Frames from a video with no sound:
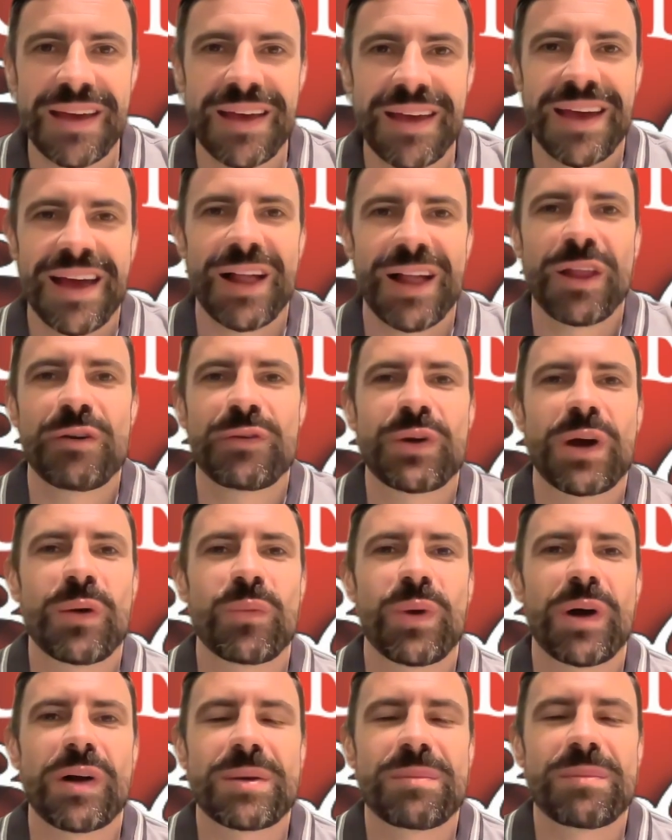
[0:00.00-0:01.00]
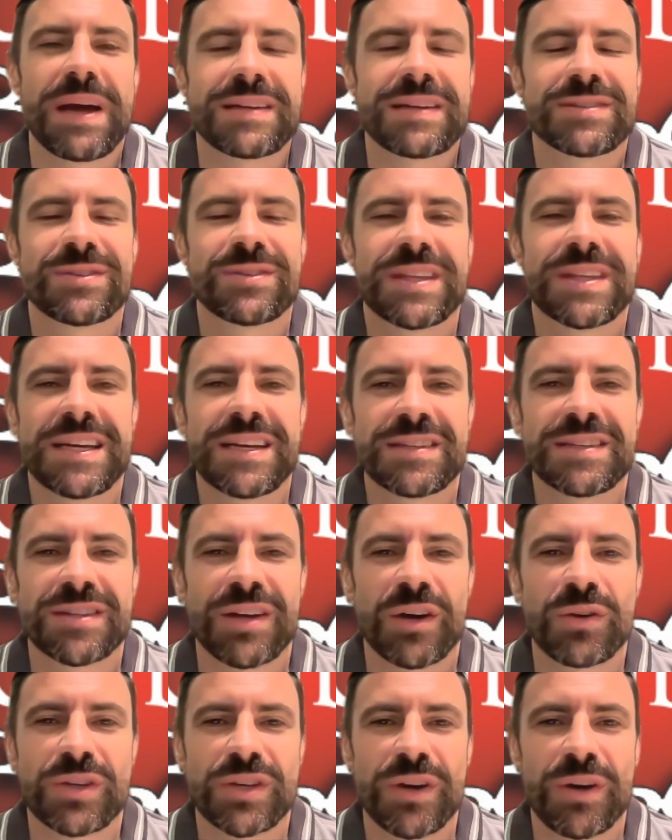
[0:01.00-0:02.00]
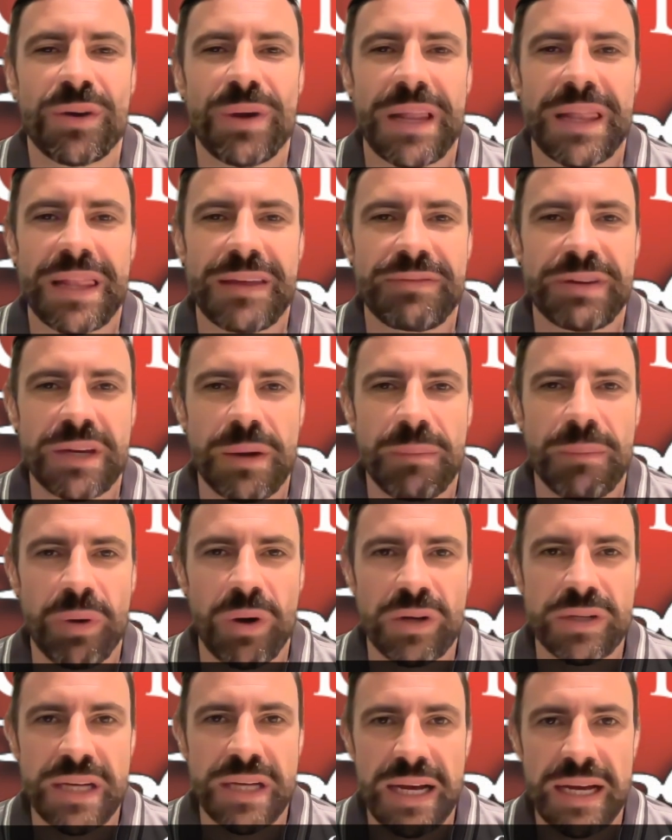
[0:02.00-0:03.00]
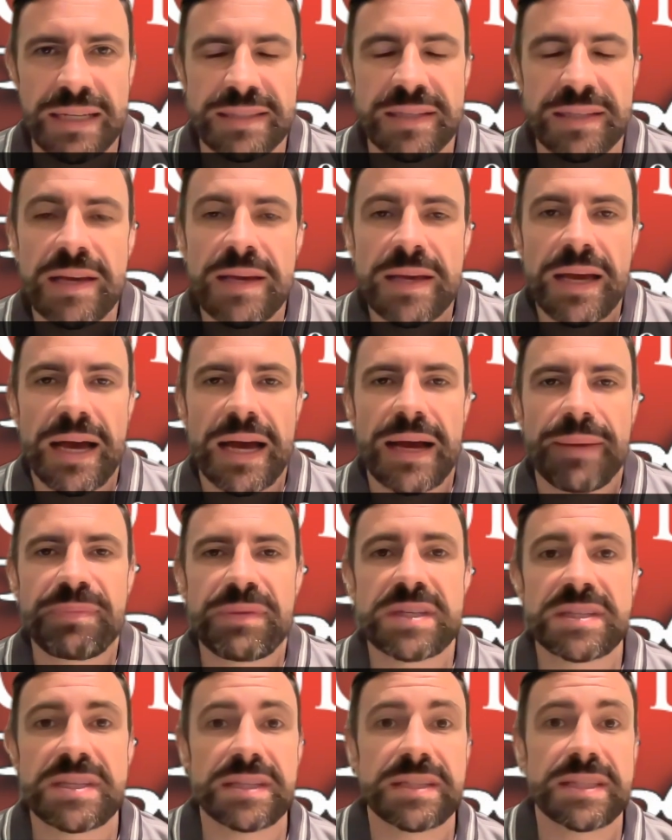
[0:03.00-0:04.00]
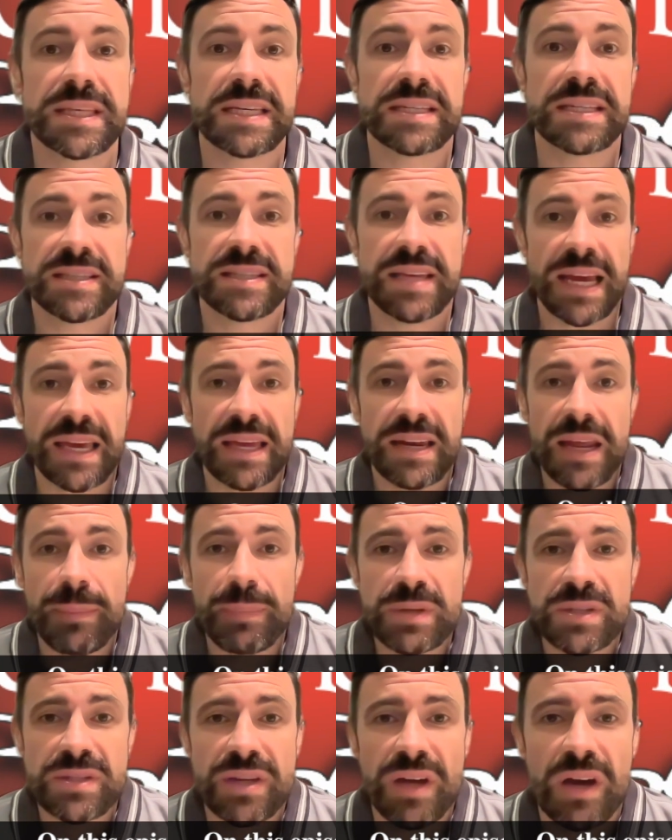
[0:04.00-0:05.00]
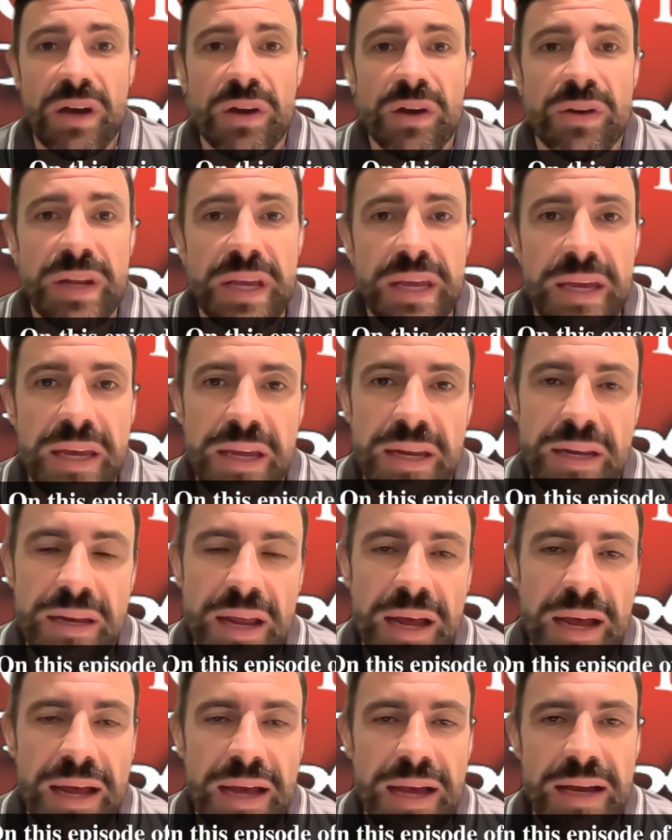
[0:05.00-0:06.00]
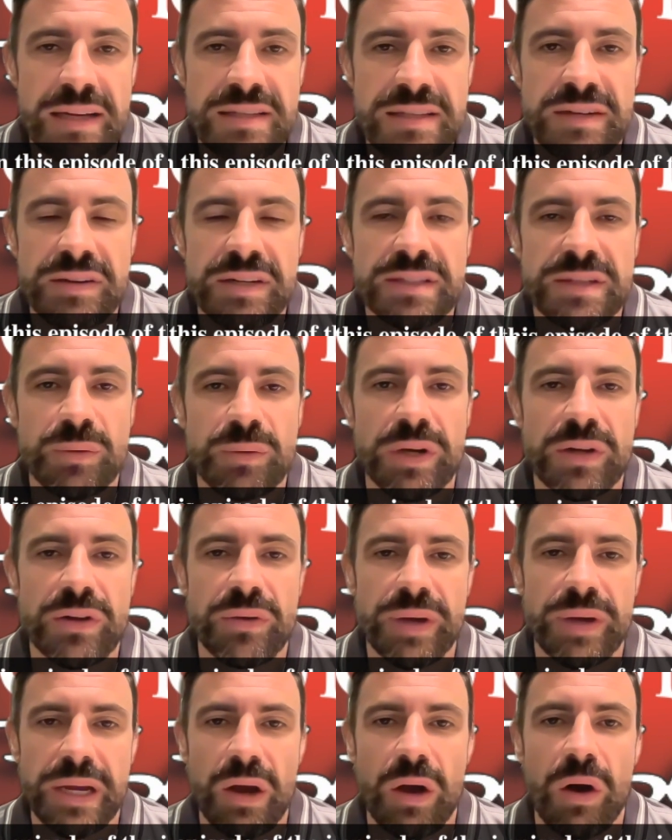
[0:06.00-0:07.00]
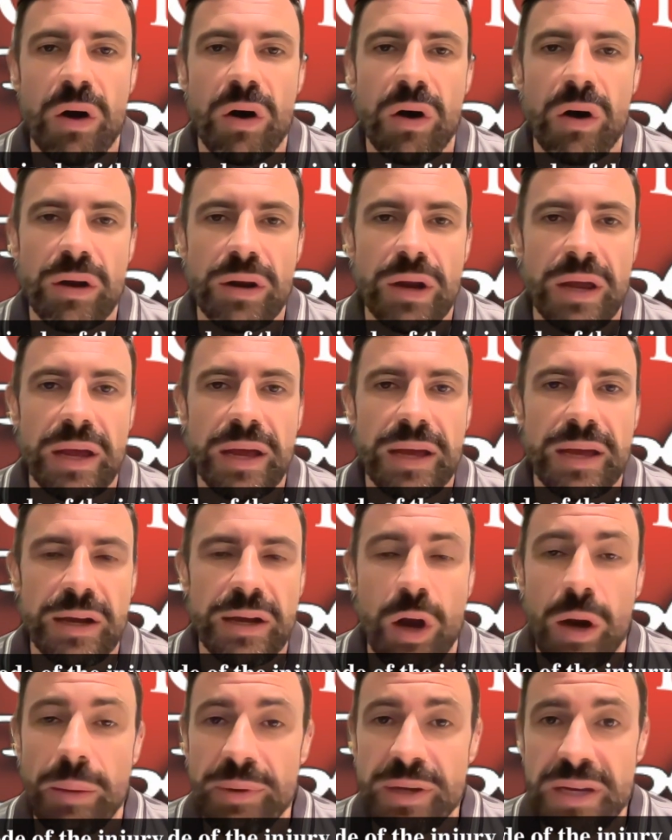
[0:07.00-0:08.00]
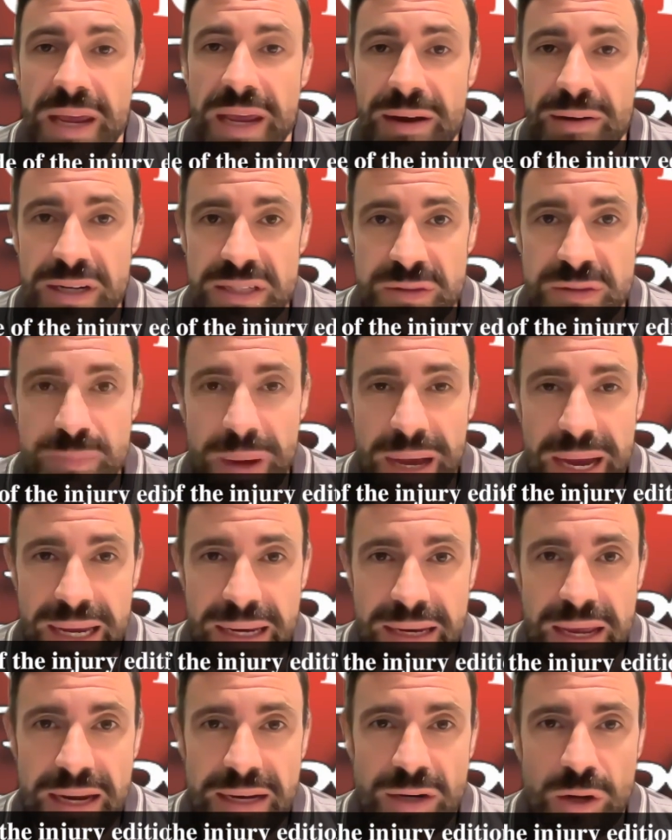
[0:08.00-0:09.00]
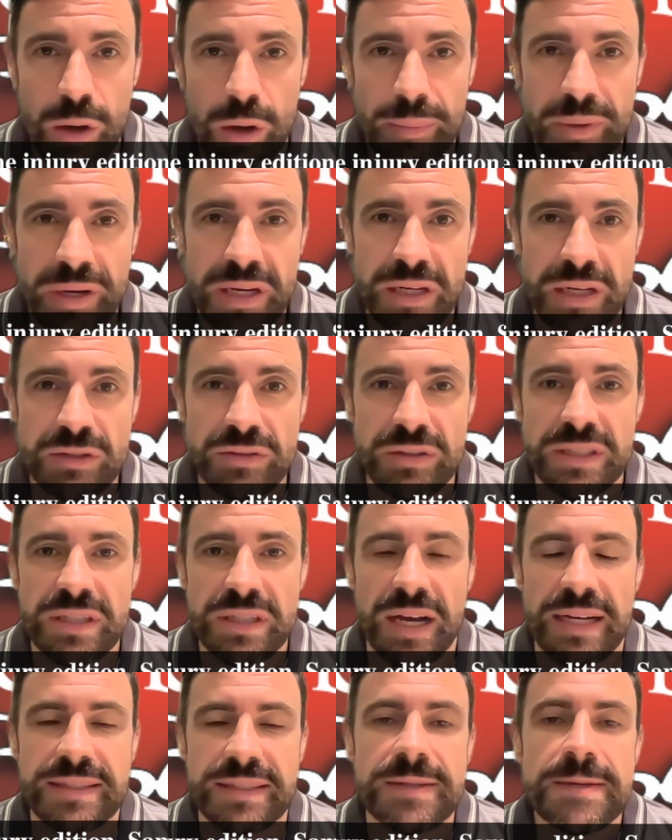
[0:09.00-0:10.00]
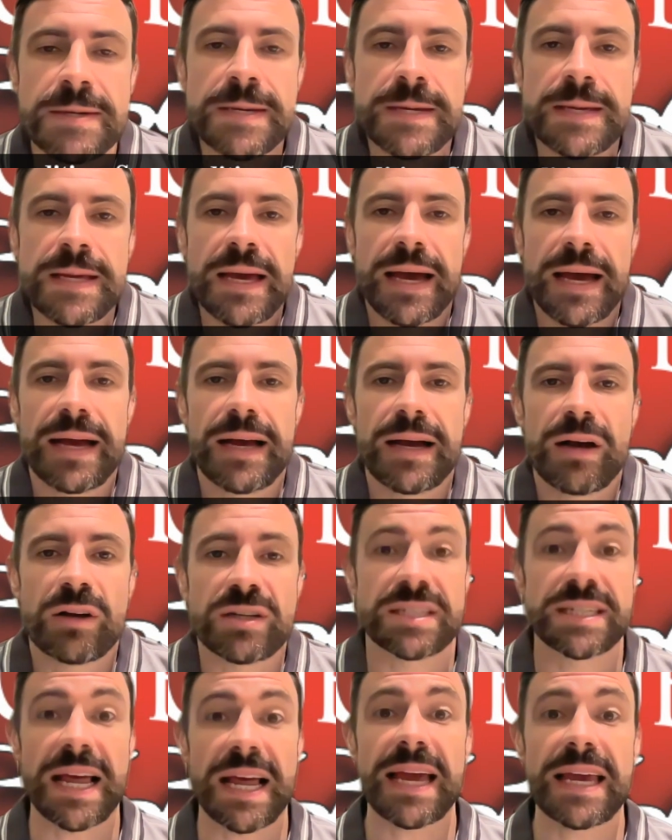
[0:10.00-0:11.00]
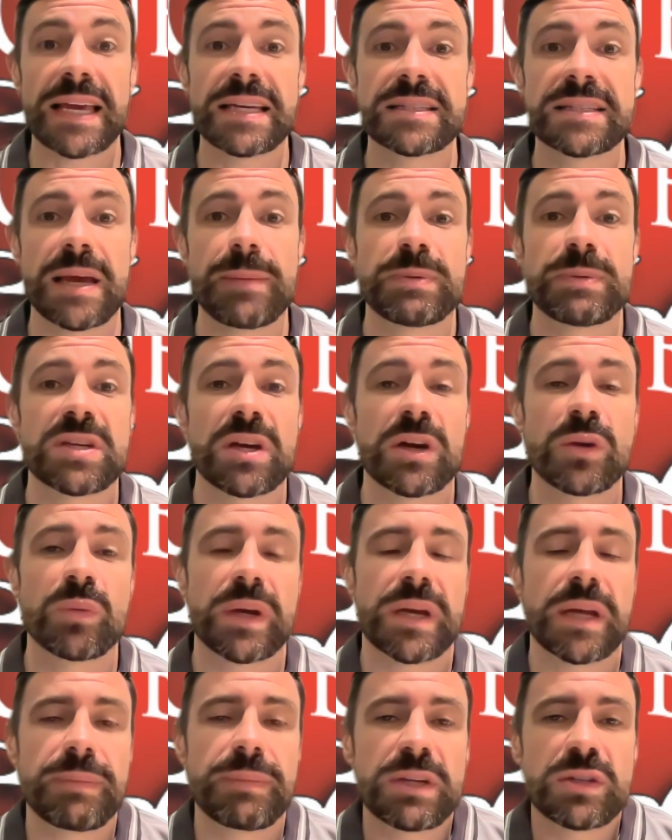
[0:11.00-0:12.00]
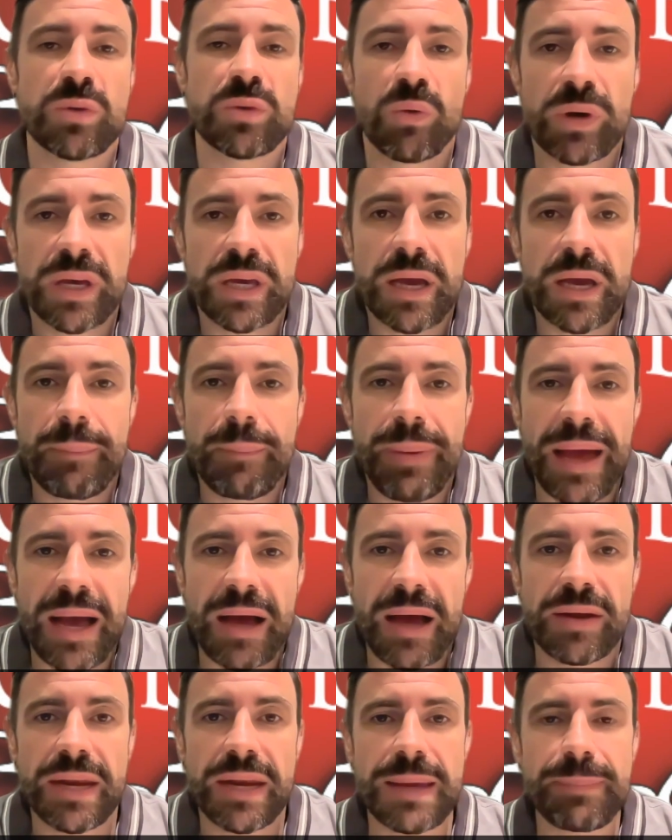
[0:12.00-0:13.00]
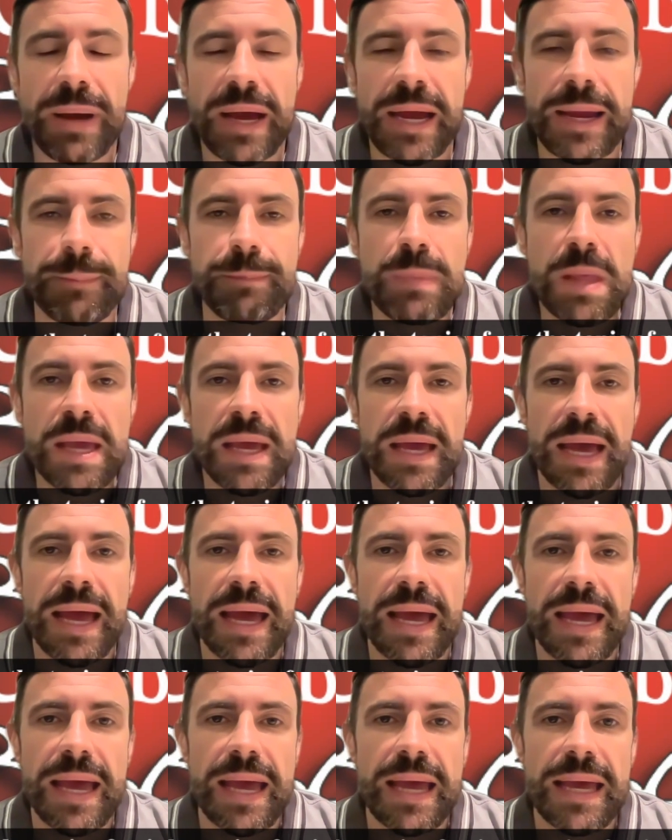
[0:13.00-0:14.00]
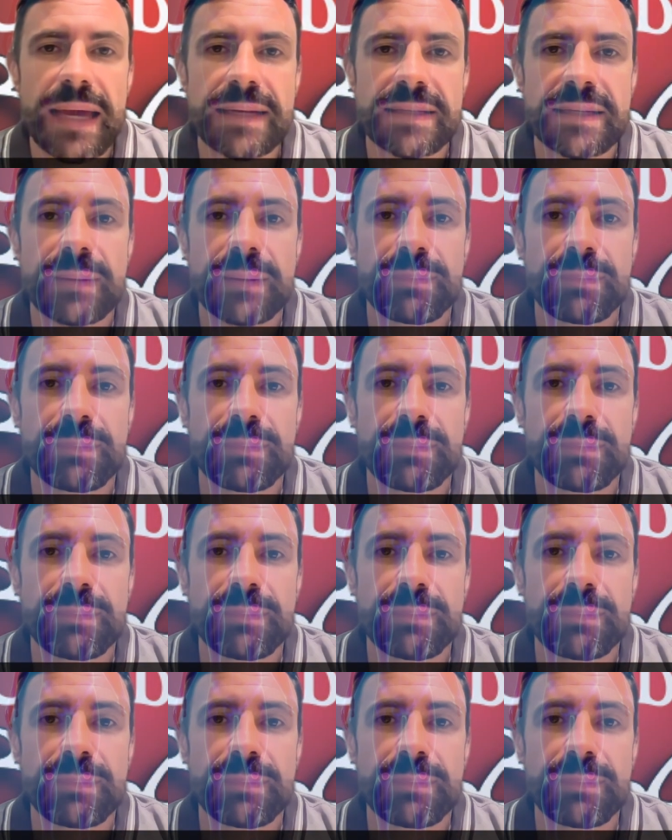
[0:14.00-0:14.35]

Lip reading: Hello, everyone. Welcome back to the Tokyo Living Podcast. This is the second episode in a series that we're doing on common areas of pain and common injury sites. On today's episode, we're going to be talking about knee pain, and in